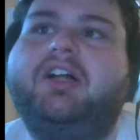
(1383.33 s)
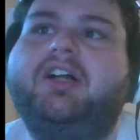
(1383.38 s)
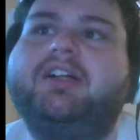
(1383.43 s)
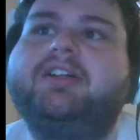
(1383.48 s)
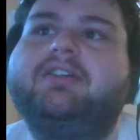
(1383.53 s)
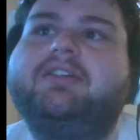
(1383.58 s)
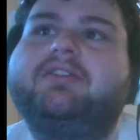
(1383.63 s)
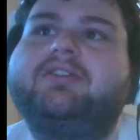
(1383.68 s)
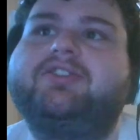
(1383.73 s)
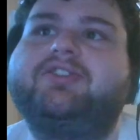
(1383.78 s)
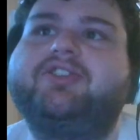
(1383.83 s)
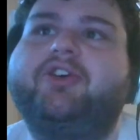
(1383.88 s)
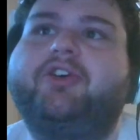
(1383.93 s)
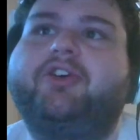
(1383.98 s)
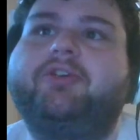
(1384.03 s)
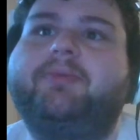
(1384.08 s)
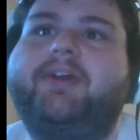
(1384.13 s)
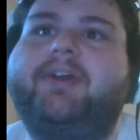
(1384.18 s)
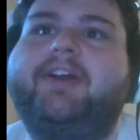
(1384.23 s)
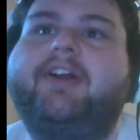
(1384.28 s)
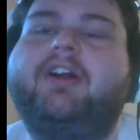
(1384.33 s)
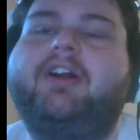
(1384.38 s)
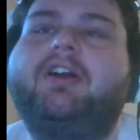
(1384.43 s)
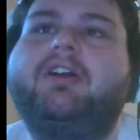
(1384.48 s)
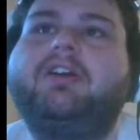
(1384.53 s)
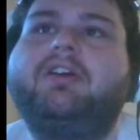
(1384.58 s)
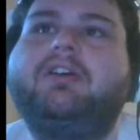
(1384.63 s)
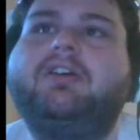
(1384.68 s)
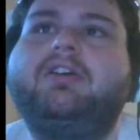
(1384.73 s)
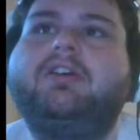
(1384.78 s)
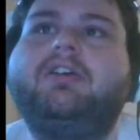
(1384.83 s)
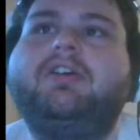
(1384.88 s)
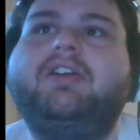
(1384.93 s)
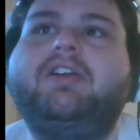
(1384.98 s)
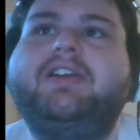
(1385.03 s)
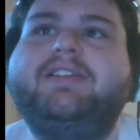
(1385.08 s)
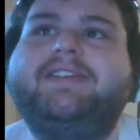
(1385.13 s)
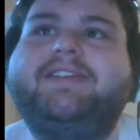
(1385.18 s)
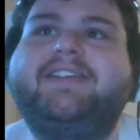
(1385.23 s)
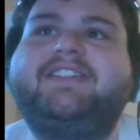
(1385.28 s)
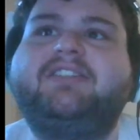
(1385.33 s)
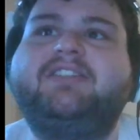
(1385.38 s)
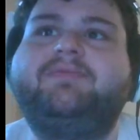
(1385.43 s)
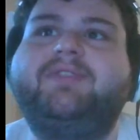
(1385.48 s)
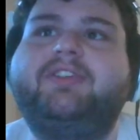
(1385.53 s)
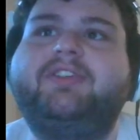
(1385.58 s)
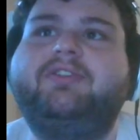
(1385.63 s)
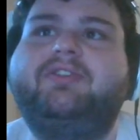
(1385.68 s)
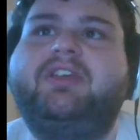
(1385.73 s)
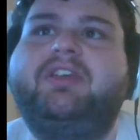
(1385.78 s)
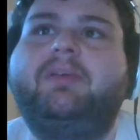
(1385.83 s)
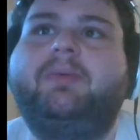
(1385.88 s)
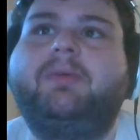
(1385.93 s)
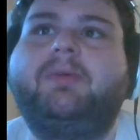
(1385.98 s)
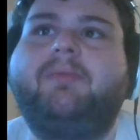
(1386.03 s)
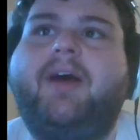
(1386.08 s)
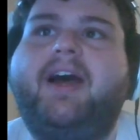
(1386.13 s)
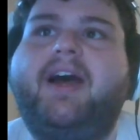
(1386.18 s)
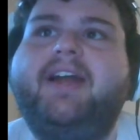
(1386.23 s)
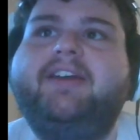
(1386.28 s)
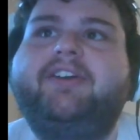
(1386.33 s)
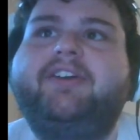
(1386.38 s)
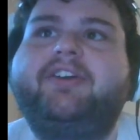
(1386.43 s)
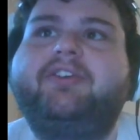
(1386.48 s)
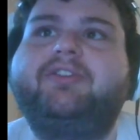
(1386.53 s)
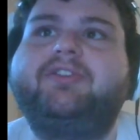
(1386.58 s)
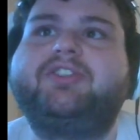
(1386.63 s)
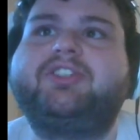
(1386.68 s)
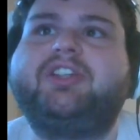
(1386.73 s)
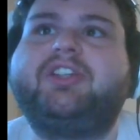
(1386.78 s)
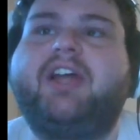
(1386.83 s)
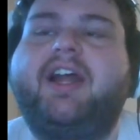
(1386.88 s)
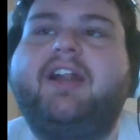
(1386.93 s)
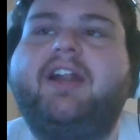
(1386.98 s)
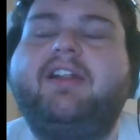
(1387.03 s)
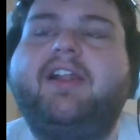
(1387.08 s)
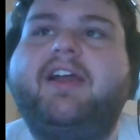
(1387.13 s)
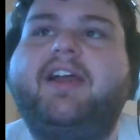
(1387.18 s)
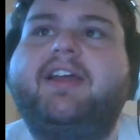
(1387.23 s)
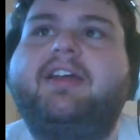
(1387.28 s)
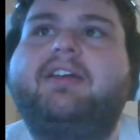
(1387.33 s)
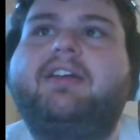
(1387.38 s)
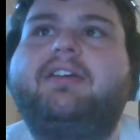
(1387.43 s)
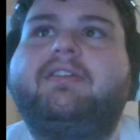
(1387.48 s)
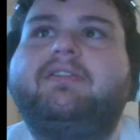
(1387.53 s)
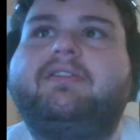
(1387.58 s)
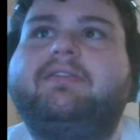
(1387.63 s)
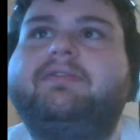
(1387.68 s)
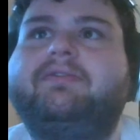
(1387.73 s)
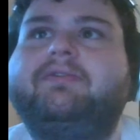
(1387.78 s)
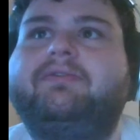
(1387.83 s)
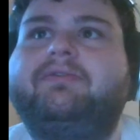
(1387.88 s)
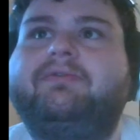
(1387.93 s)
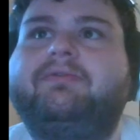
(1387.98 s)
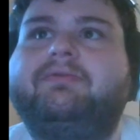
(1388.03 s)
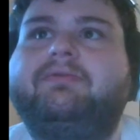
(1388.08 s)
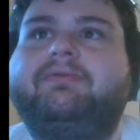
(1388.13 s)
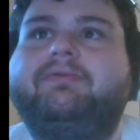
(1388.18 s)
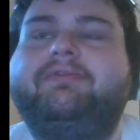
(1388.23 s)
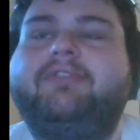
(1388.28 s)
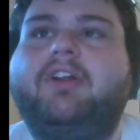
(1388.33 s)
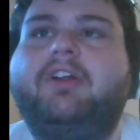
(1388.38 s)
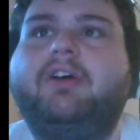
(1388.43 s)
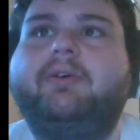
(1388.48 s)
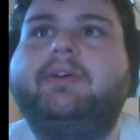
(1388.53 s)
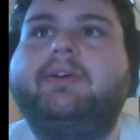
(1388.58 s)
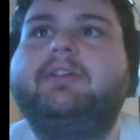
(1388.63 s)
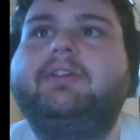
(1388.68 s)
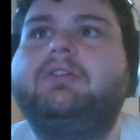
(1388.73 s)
it, the Joker meter? Is that something you keep in mind, or are you just kind of like flowing?